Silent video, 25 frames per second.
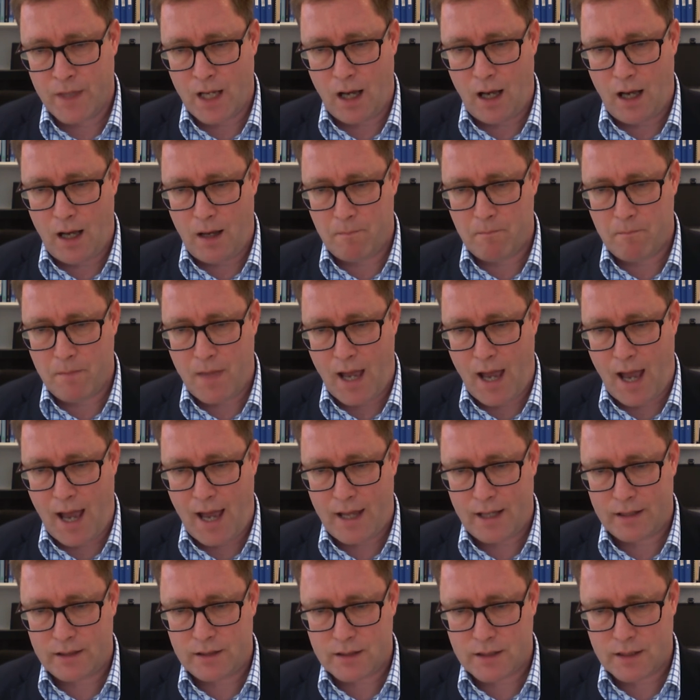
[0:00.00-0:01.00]

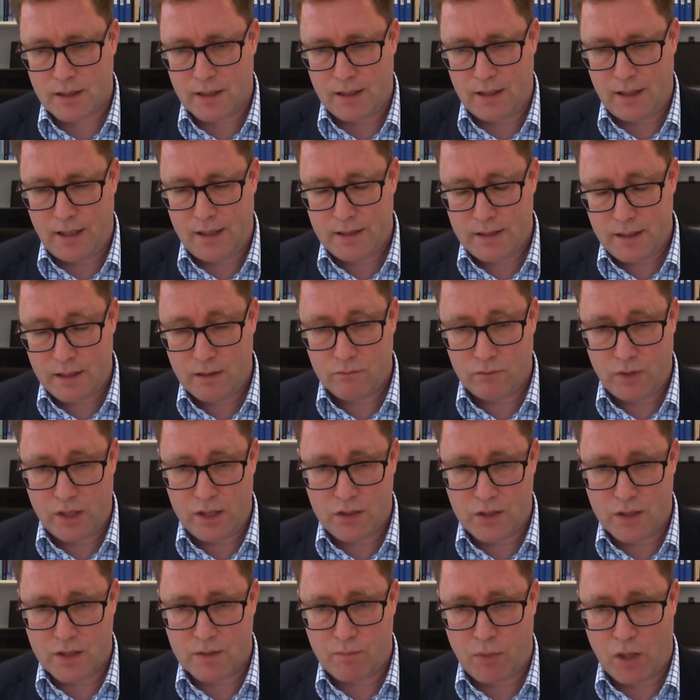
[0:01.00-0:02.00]
and it didn't
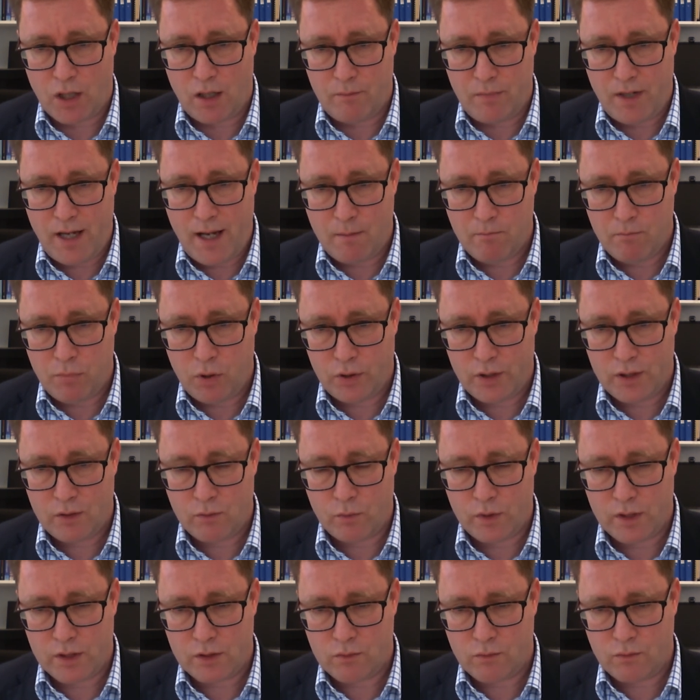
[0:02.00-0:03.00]
reach its primary endpoint,
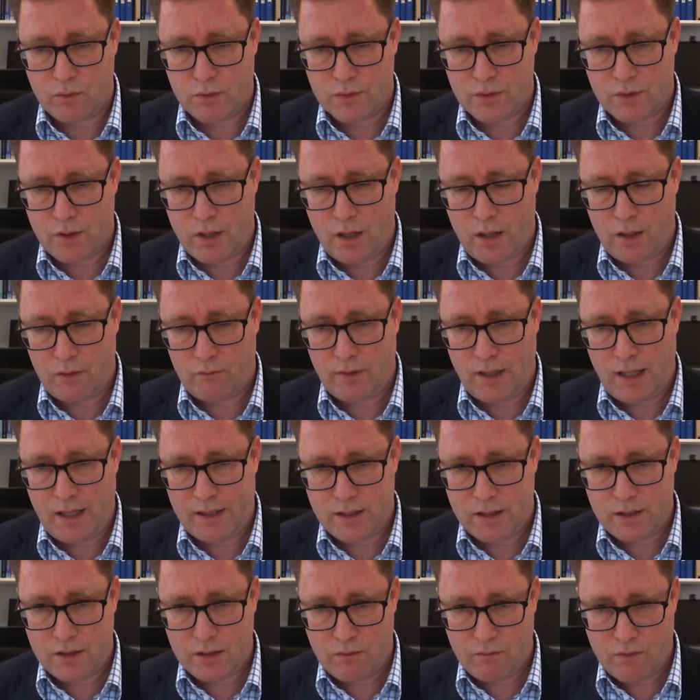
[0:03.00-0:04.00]
which was
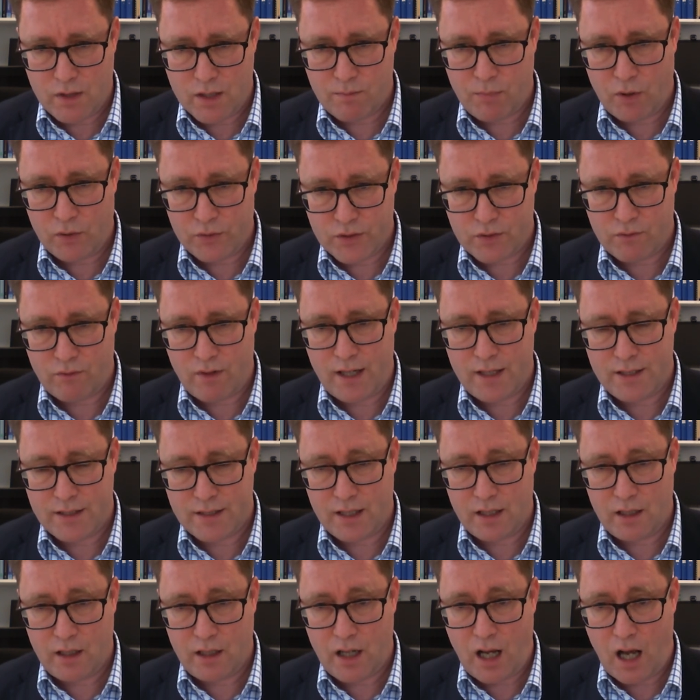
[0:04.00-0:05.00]
related to response
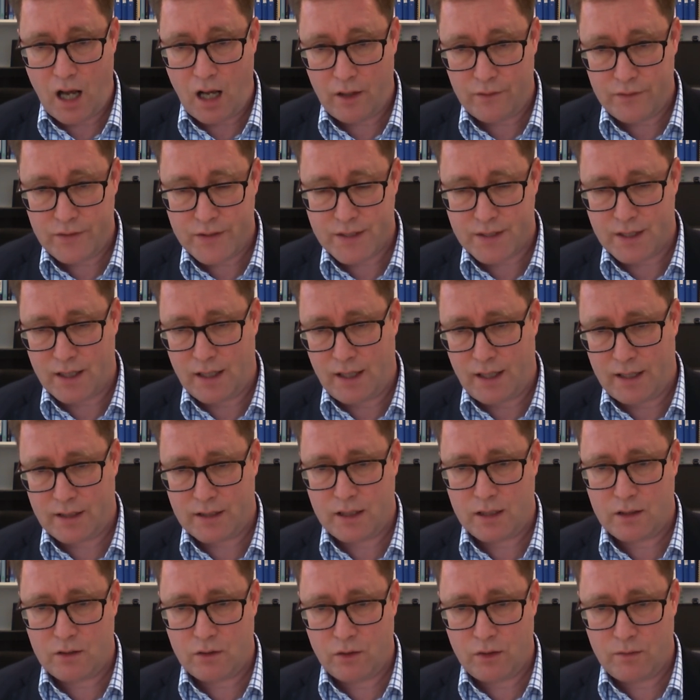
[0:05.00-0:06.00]
rates in an
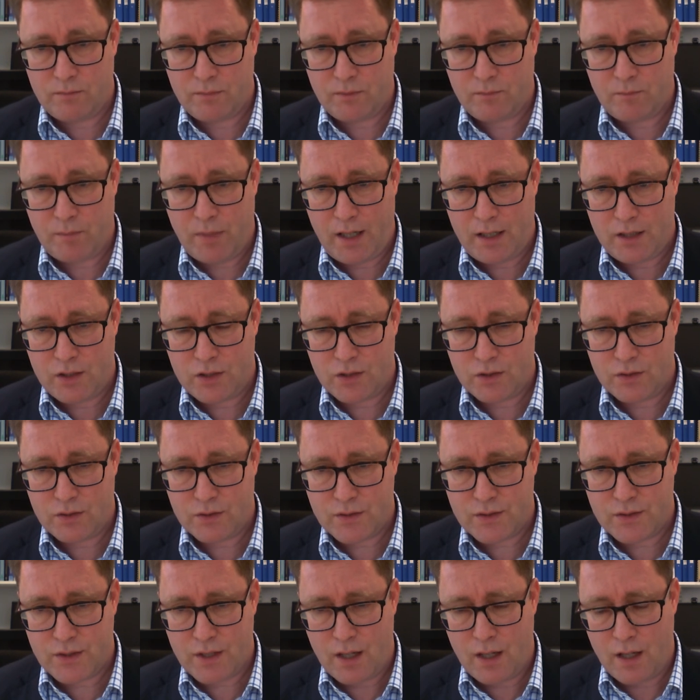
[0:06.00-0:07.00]
unselected group of
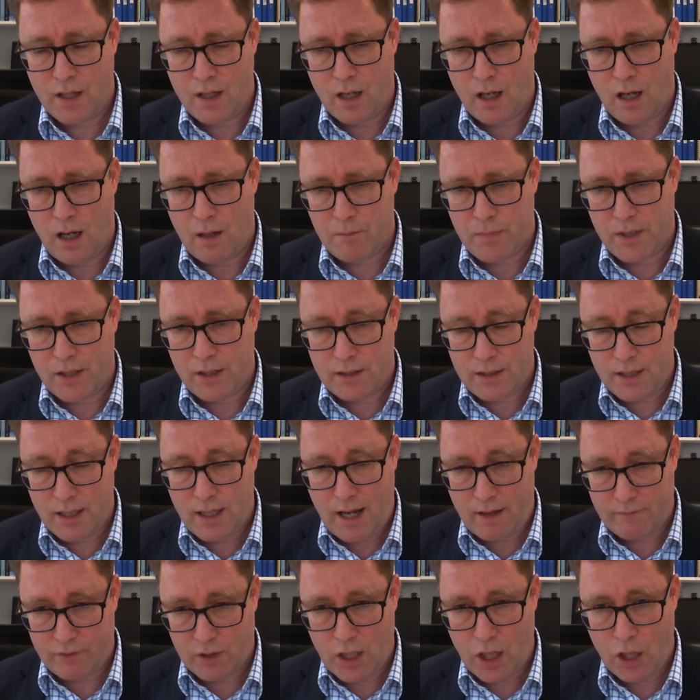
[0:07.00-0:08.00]
patients, but it did
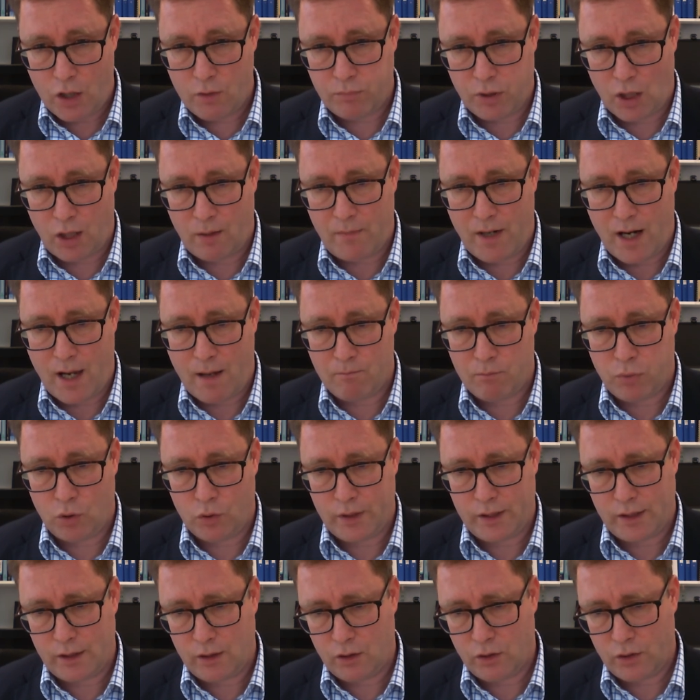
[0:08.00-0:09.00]
have a co-primary
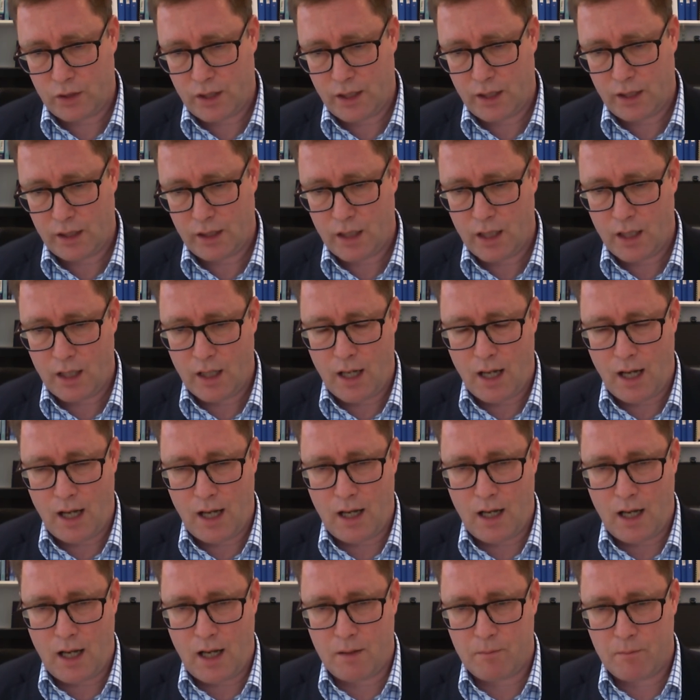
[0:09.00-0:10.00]
endpoint looking
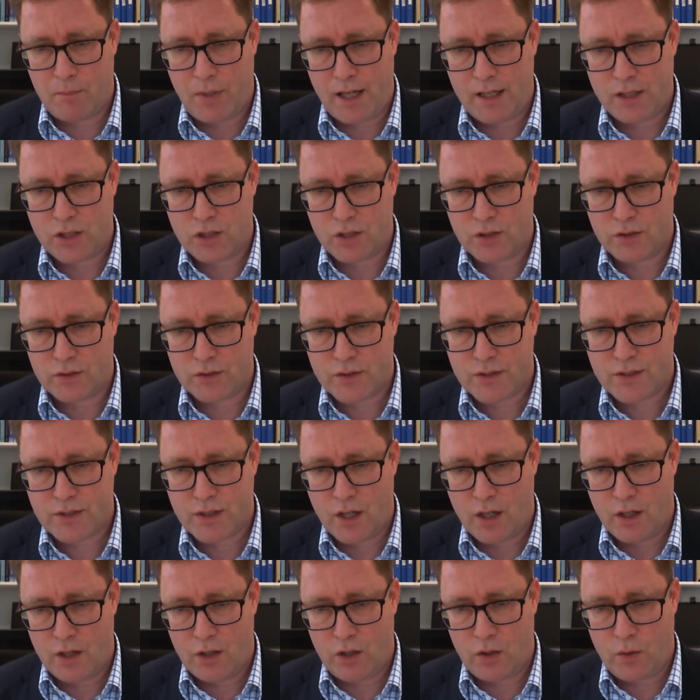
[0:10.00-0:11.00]
at patients
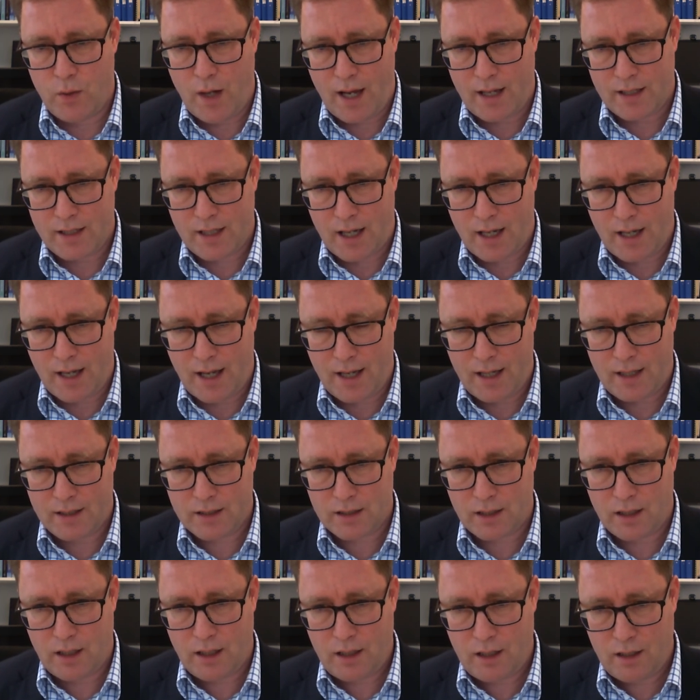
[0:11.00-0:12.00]
who had
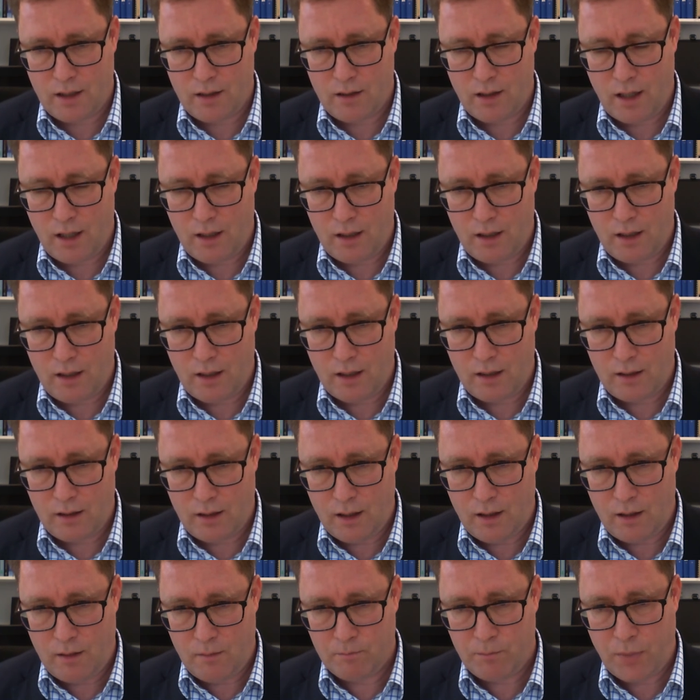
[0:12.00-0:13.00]
had
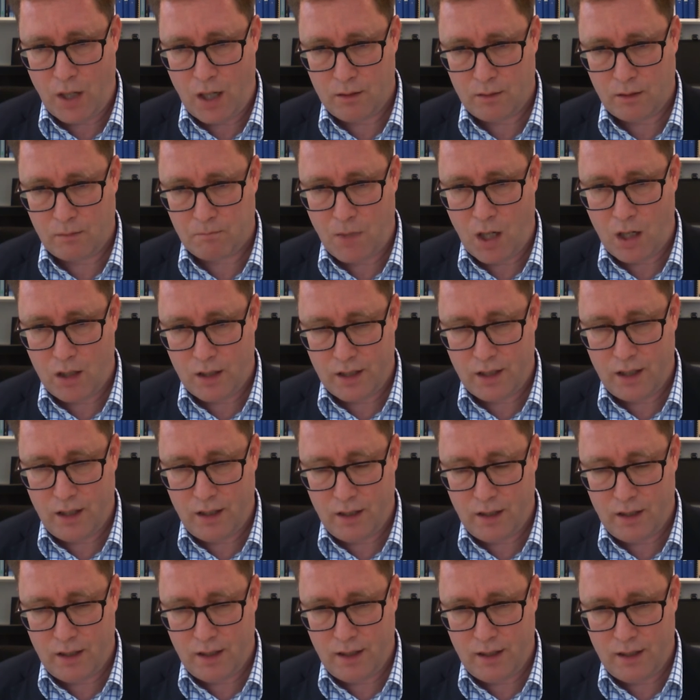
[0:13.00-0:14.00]
a
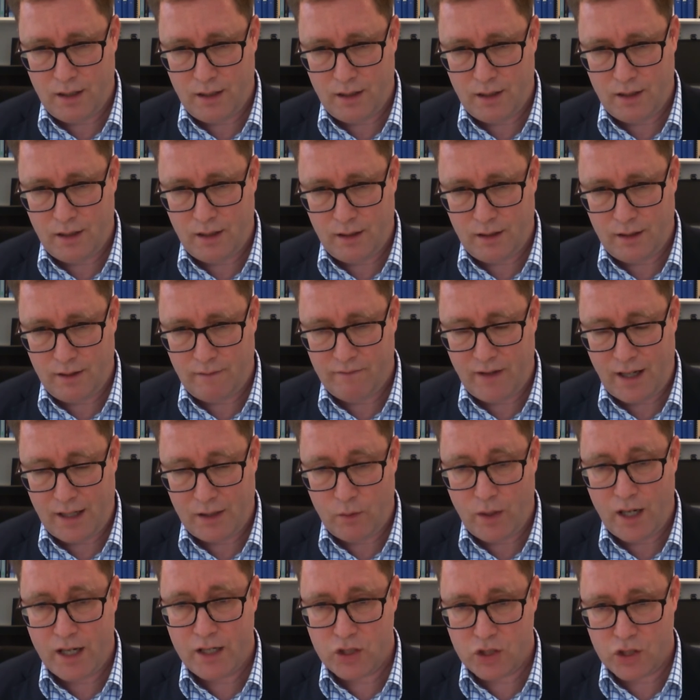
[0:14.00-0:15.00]
biomarker
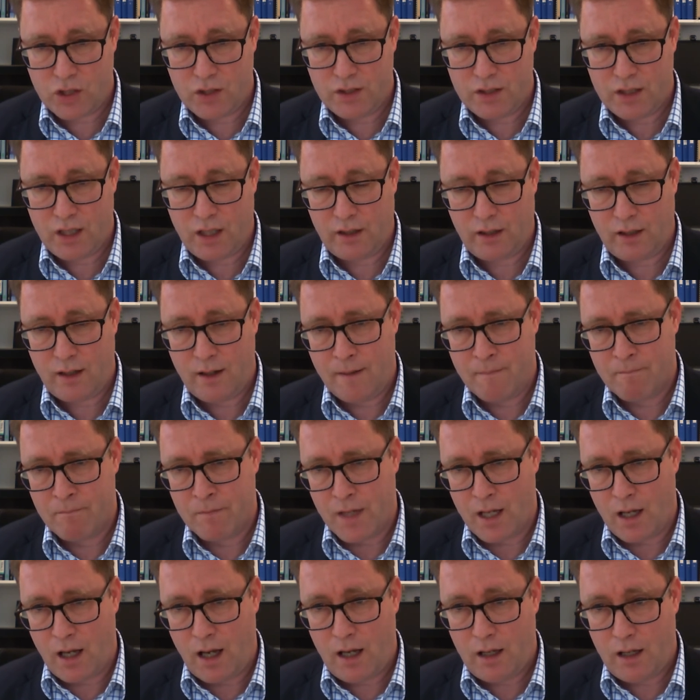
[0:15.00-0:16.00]
evaluation done,
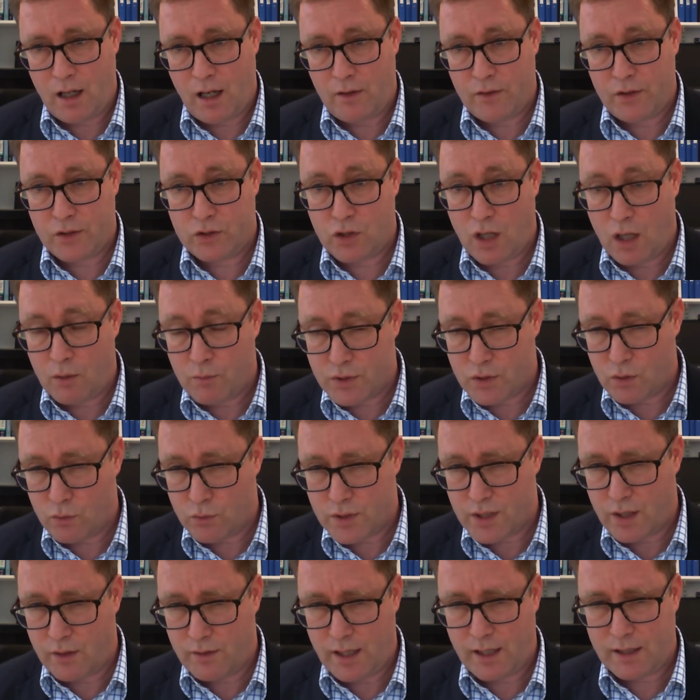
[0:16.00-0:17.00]
and the trial was
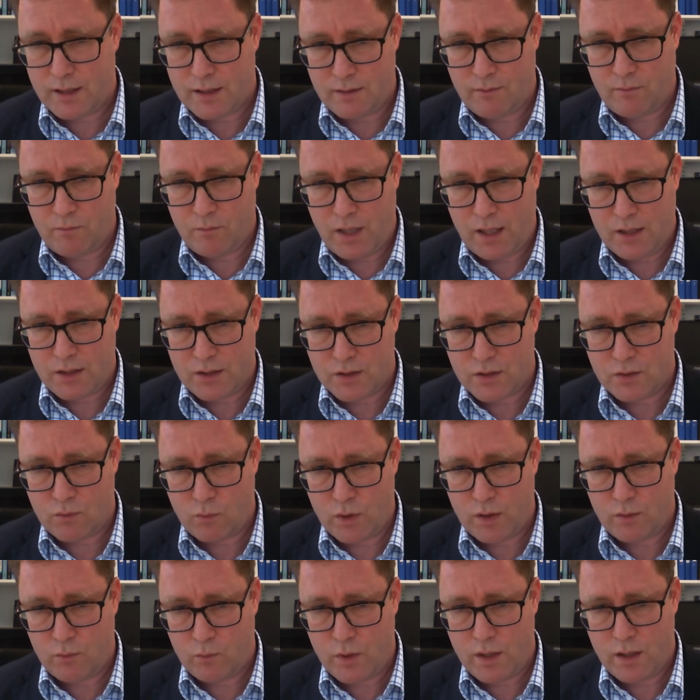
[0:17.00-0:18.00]
also negative in patients
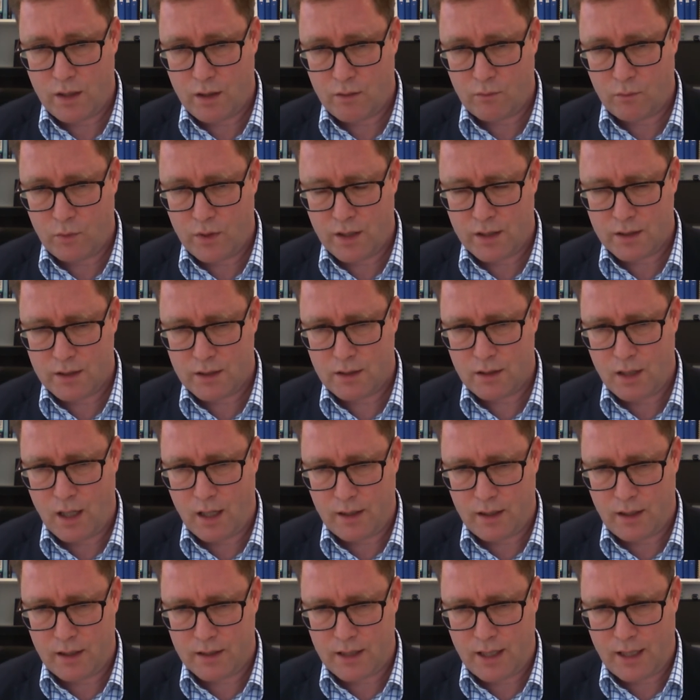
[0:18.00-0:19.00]
with
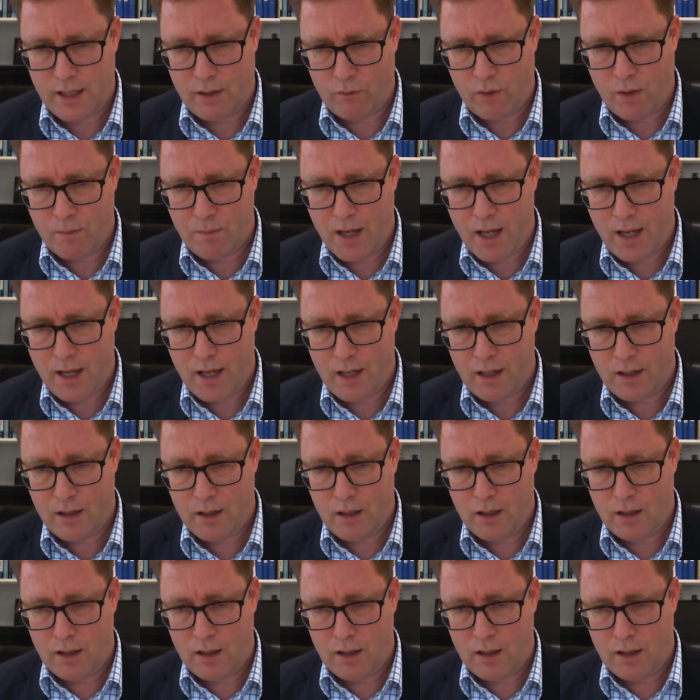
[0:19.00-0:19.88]
a DNA repair